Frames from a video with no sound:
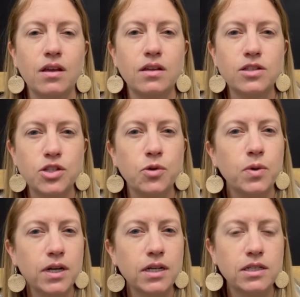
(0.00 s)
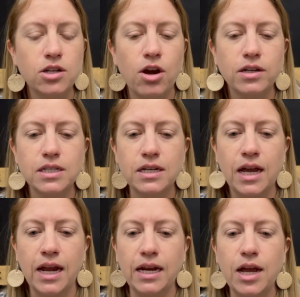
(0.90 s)
So we're going to talk
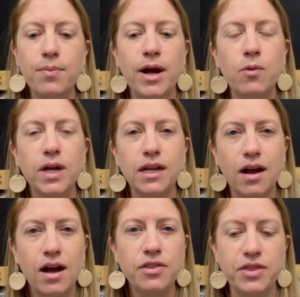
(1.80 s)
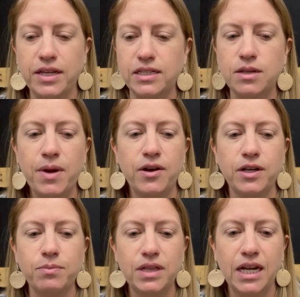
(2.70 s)
tonight about what God thinks about
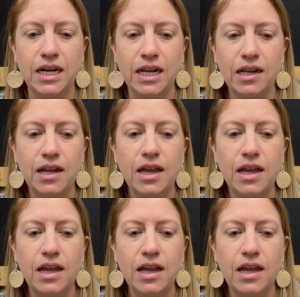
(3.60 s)
complaining,